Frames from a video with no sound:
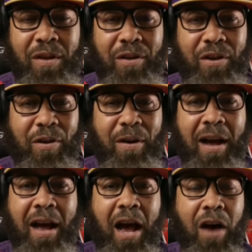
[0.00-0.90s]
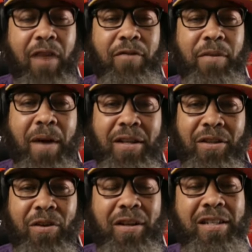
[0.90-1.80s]
you know, how everybody
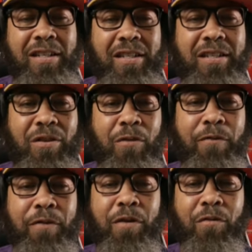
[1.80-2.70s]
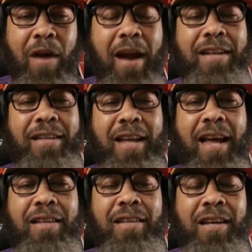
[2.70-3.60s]
thought it just don't feel right. That